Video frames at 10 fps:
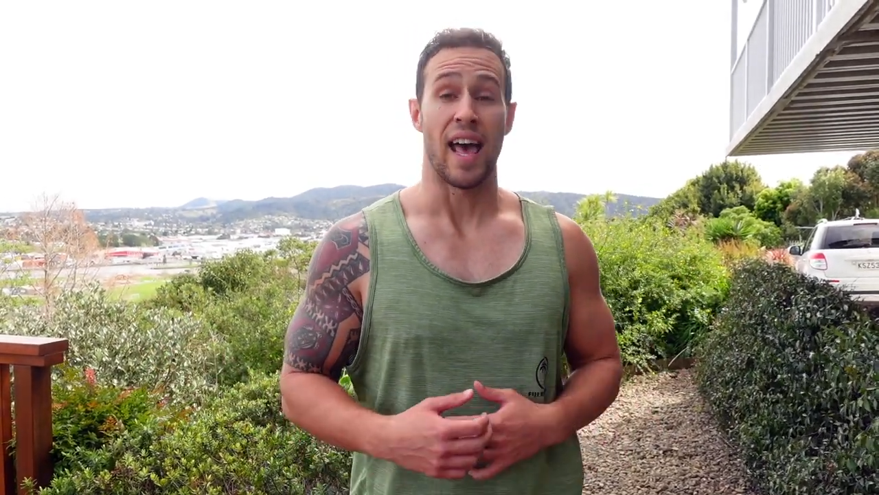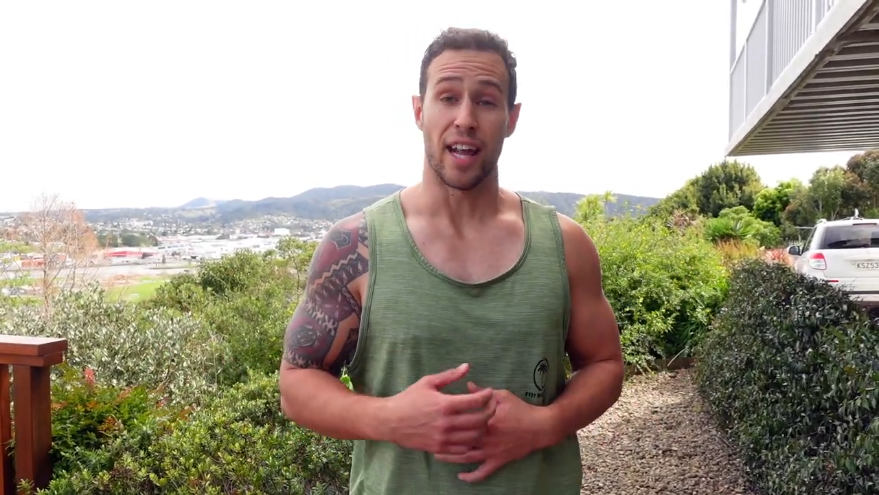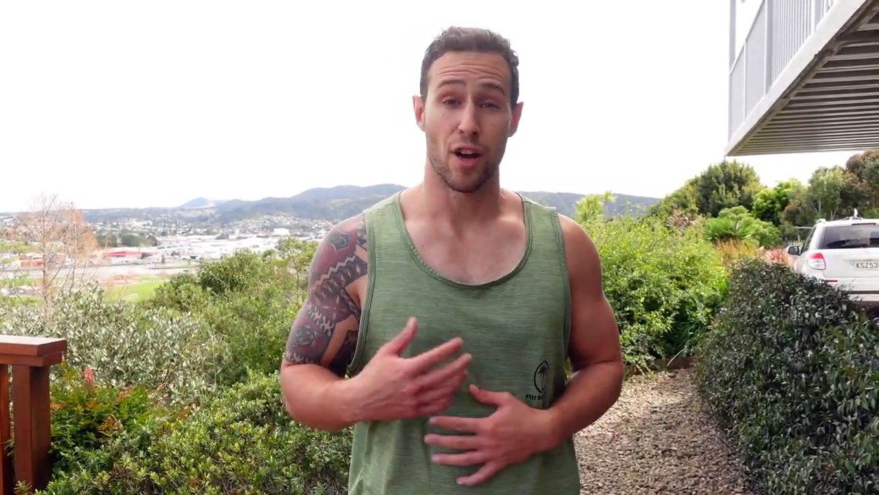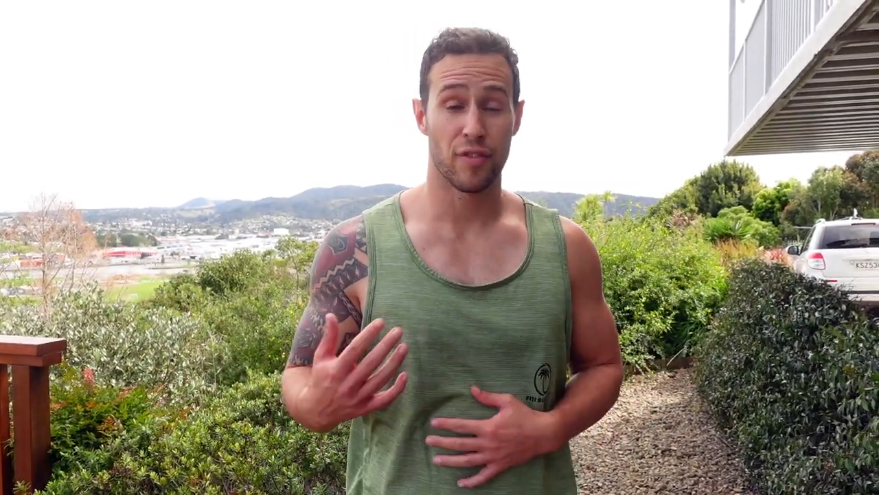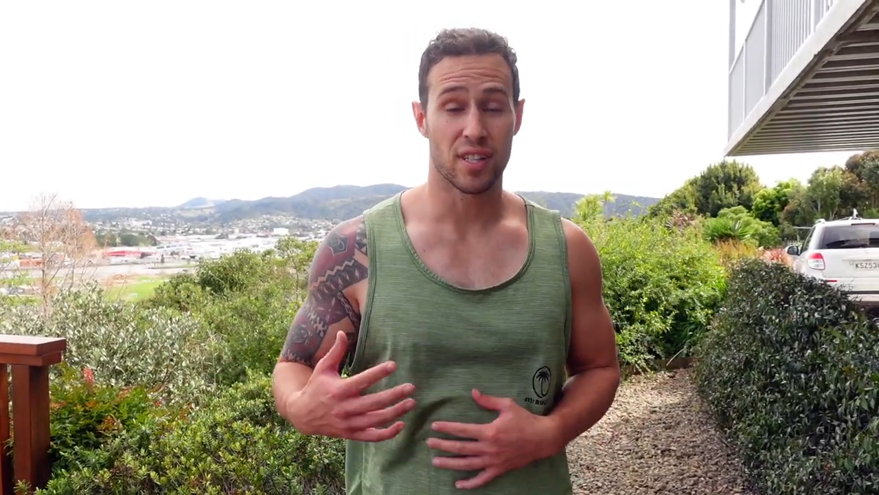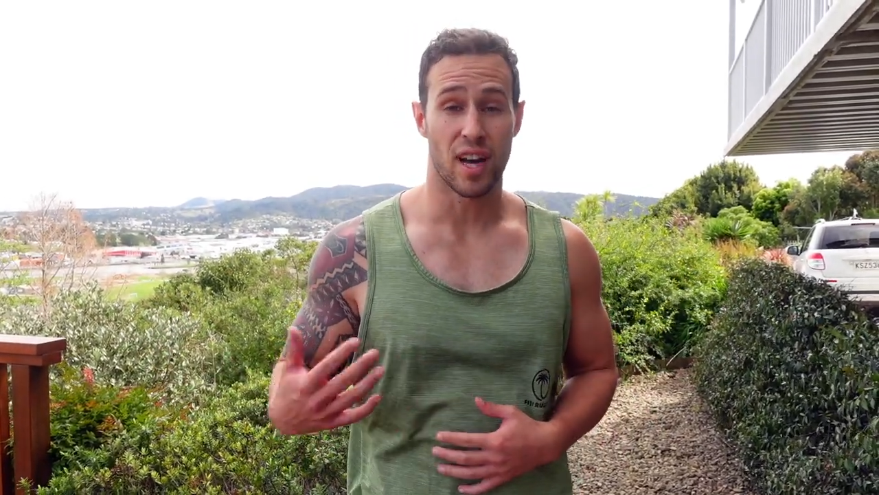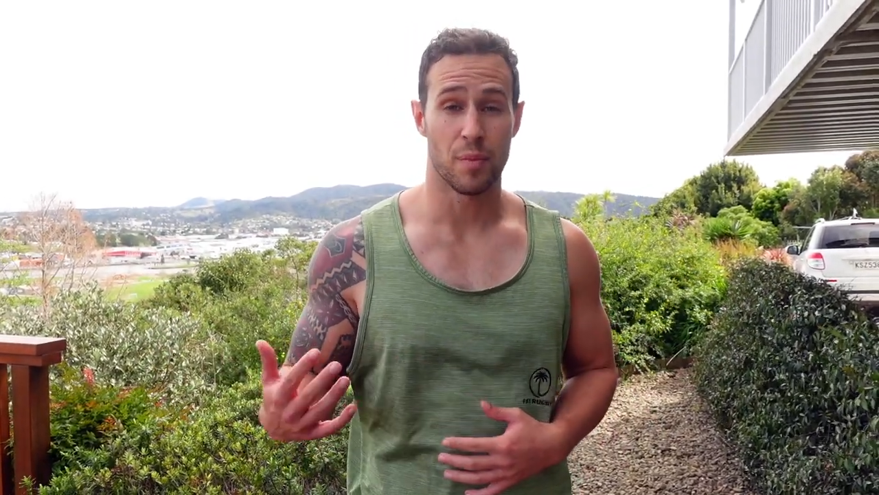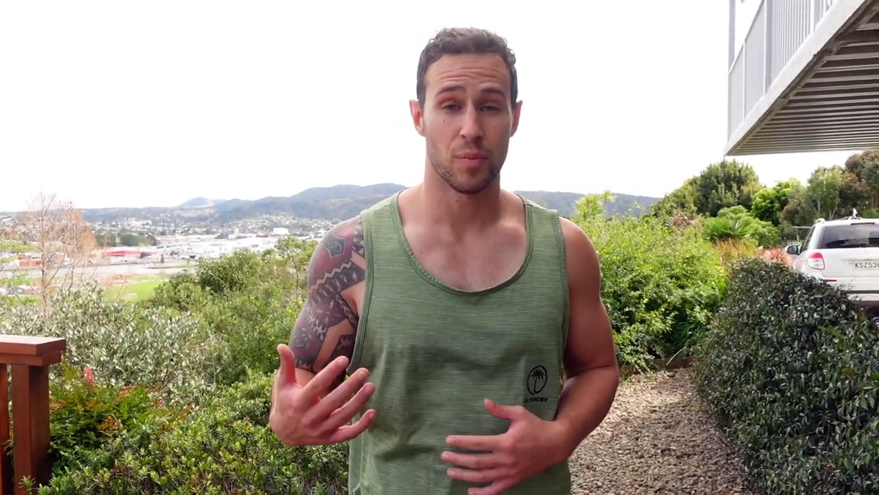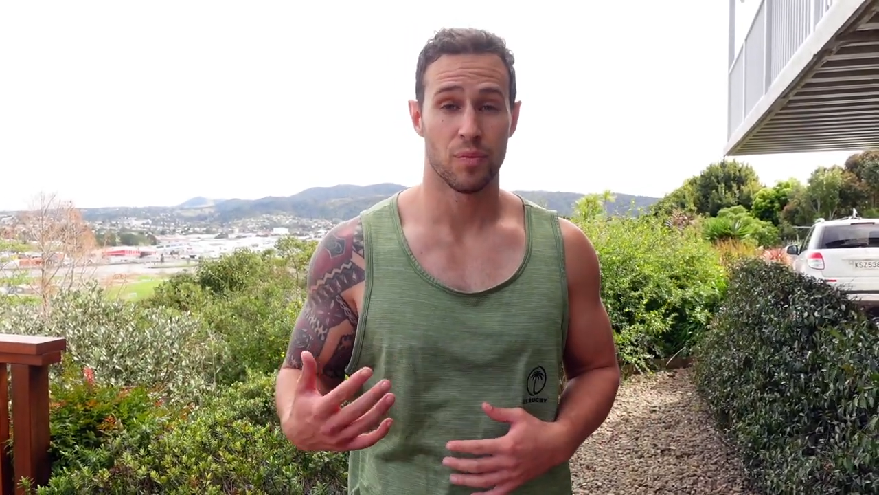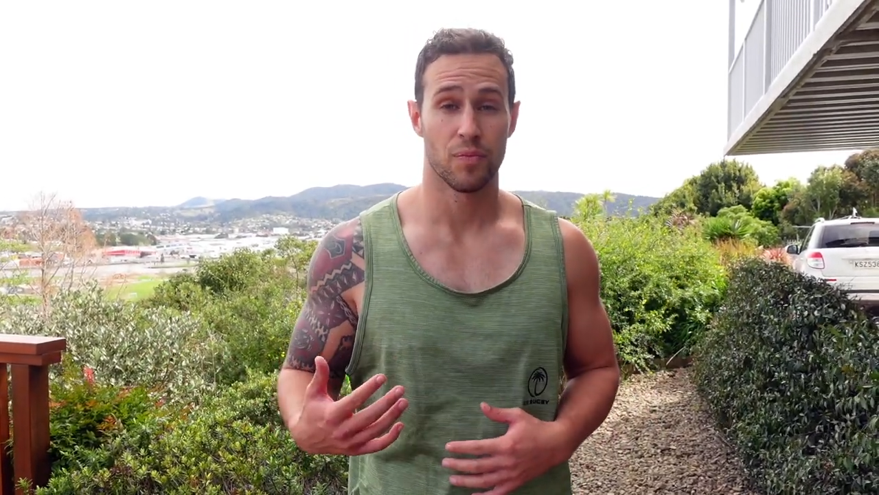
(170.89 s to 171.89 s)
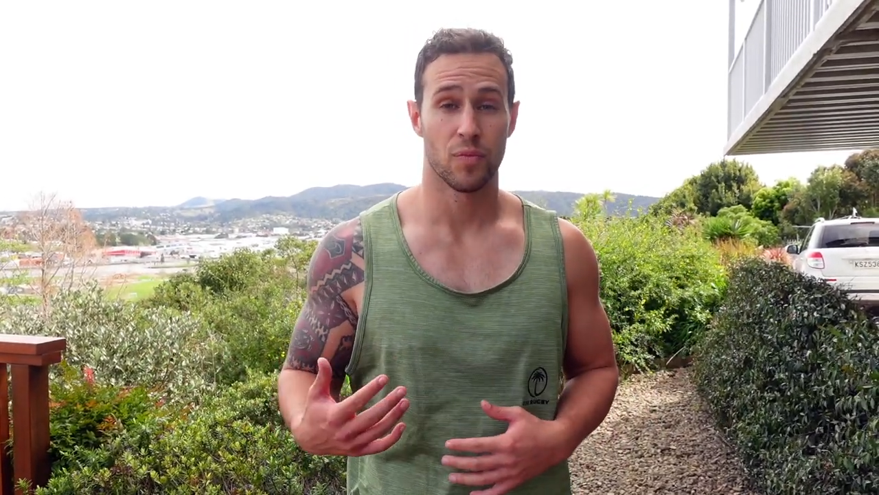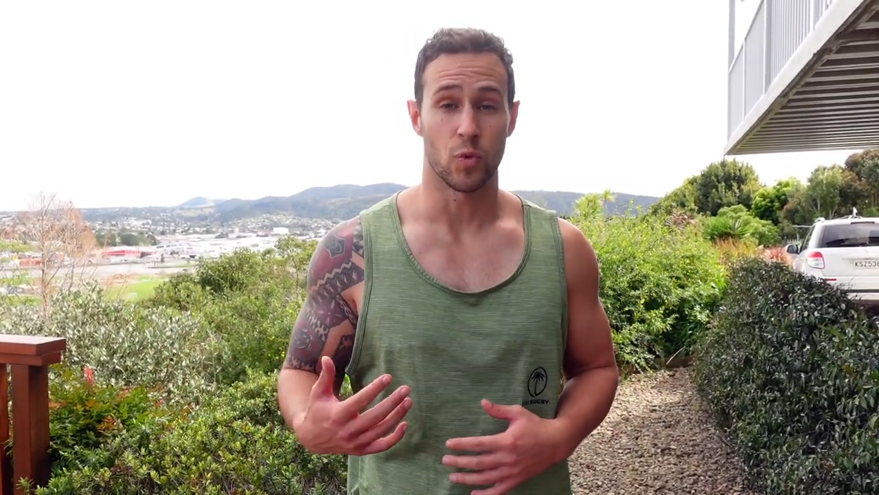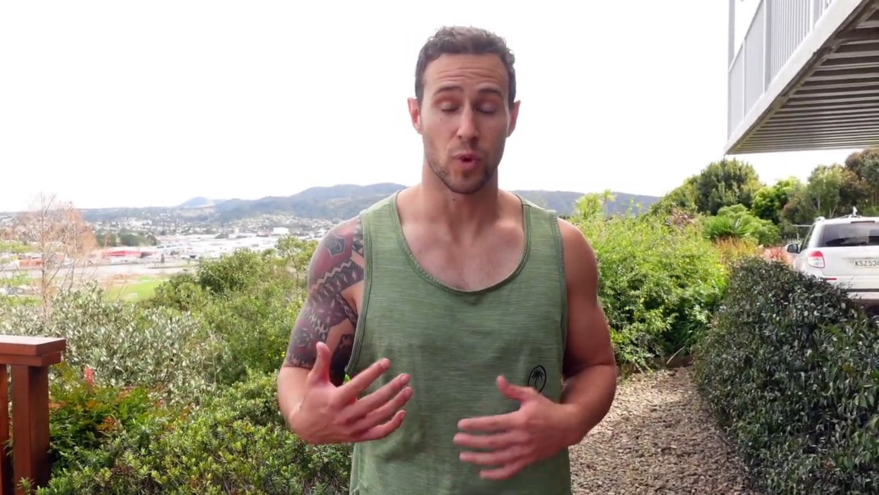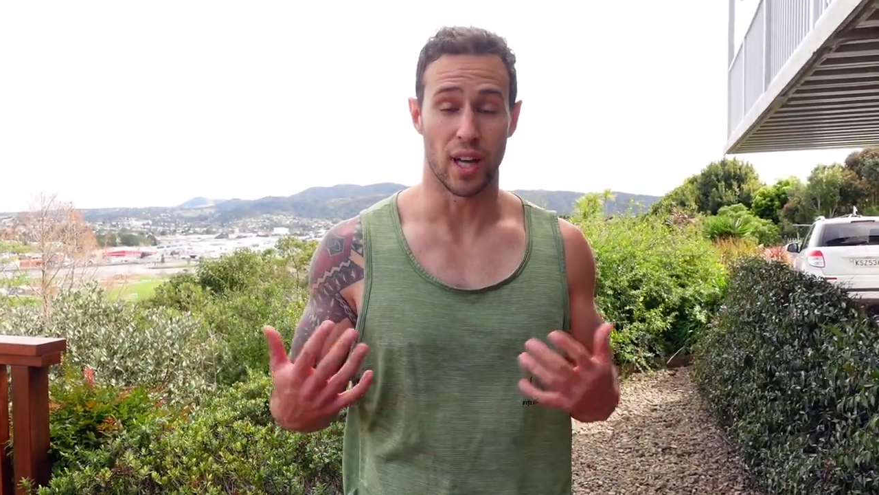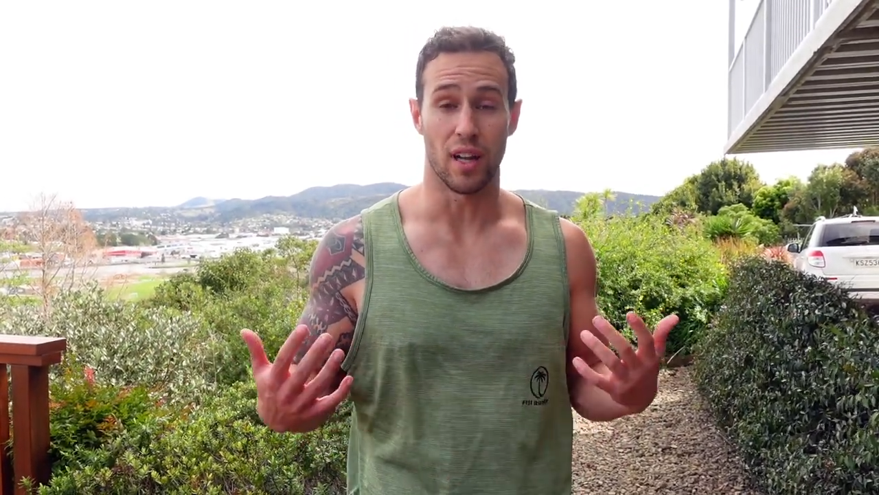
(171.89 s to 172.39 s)
and over time
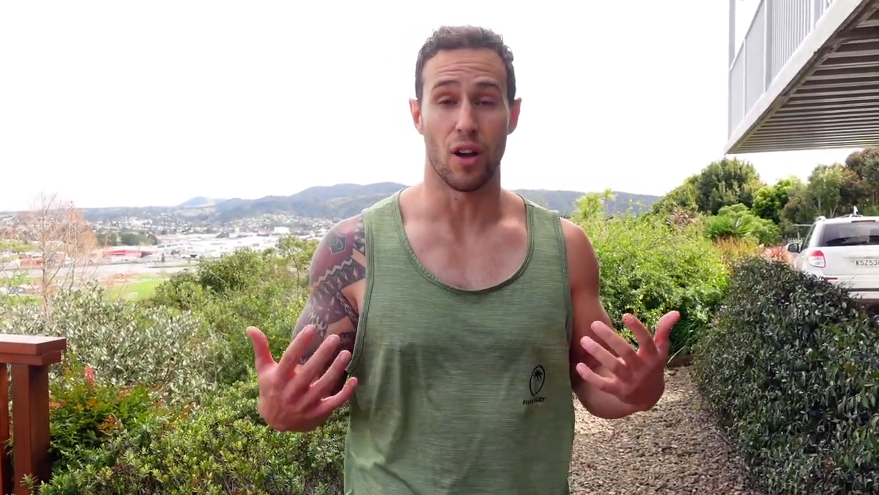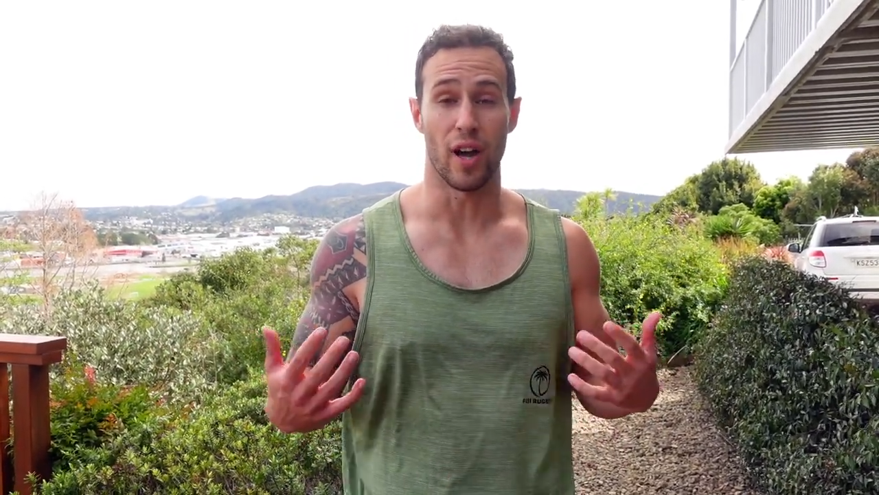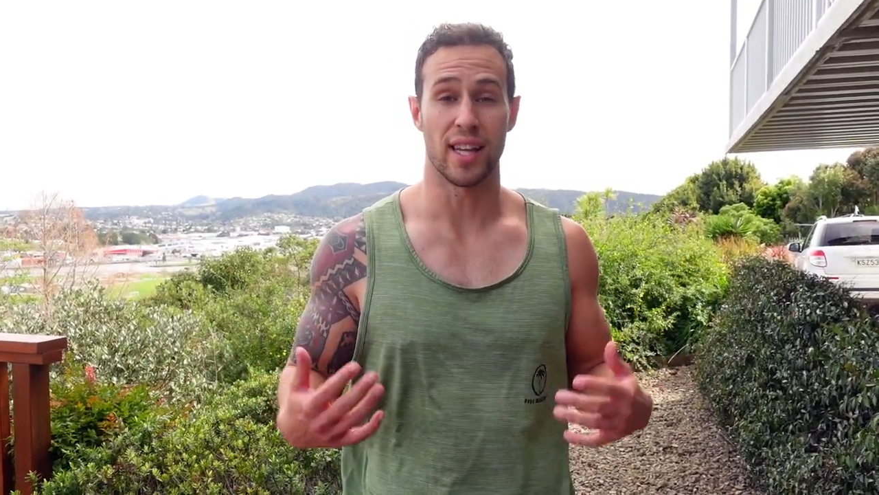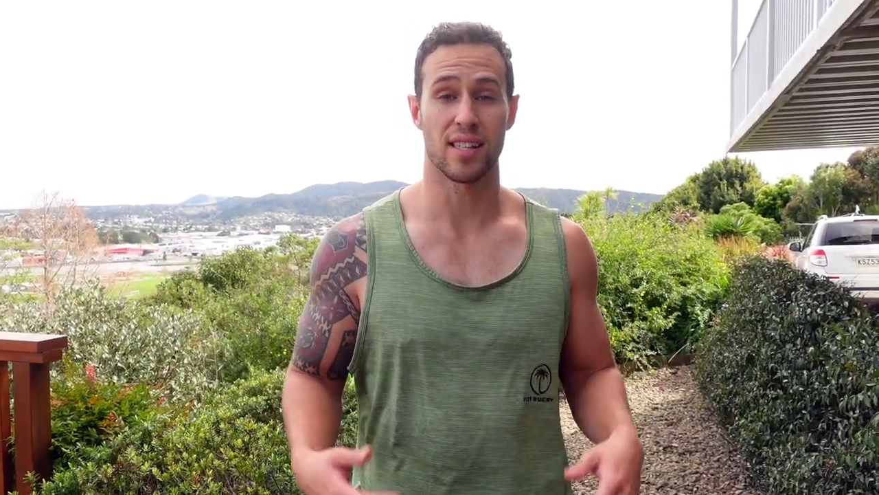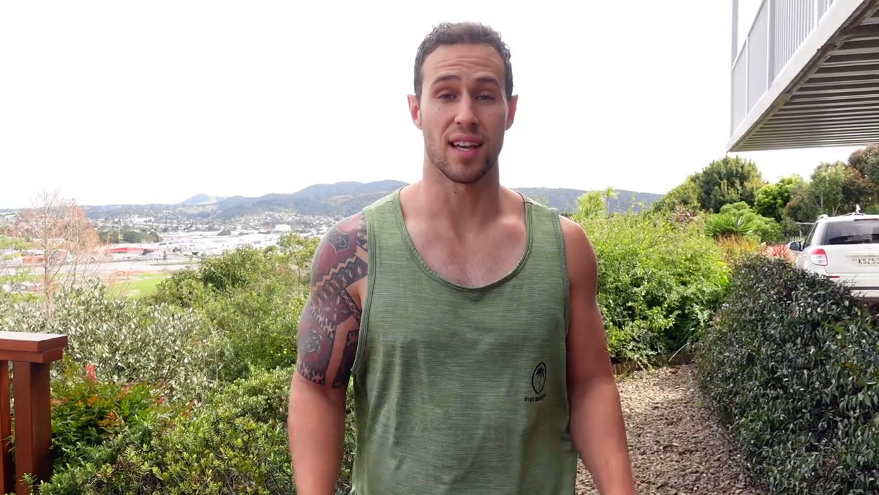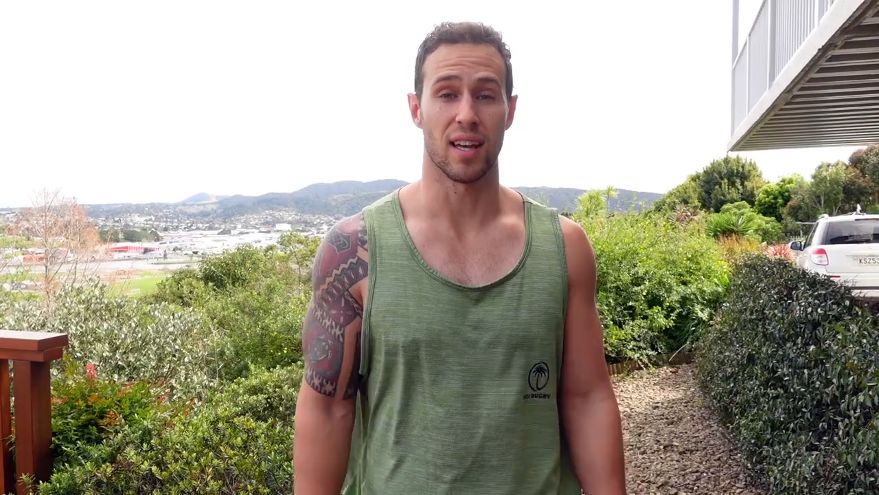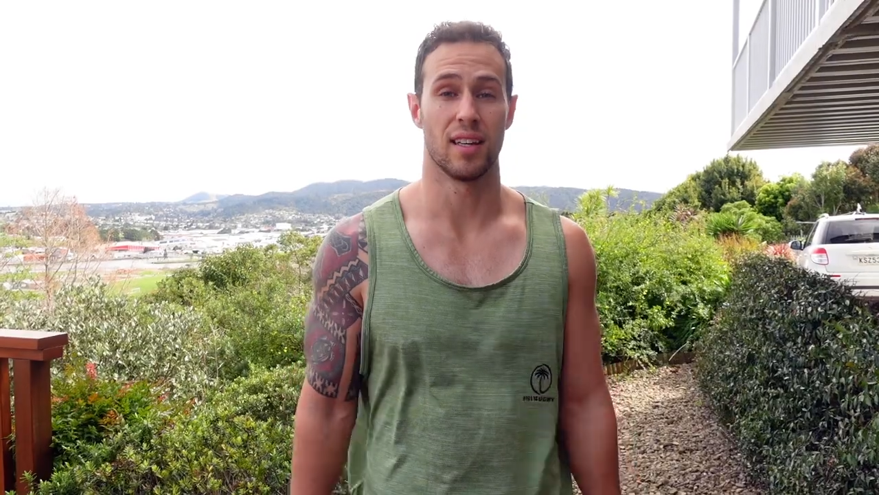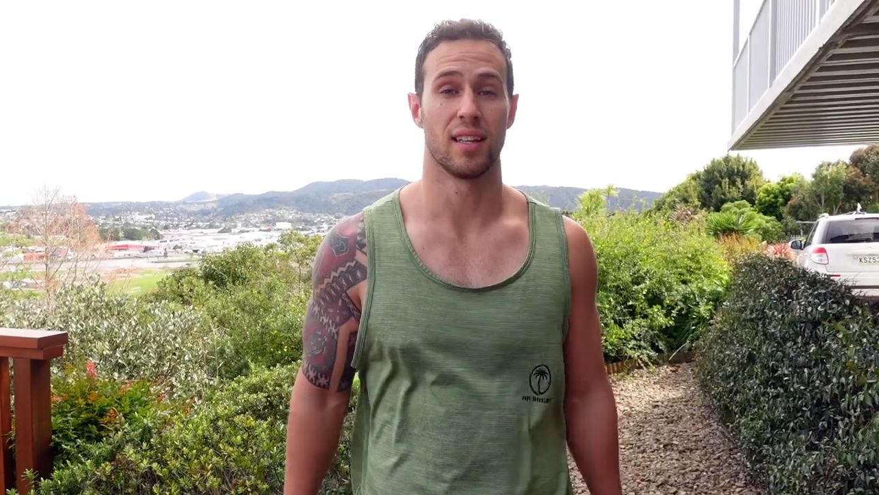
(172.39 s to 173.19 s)
will get a lot easier.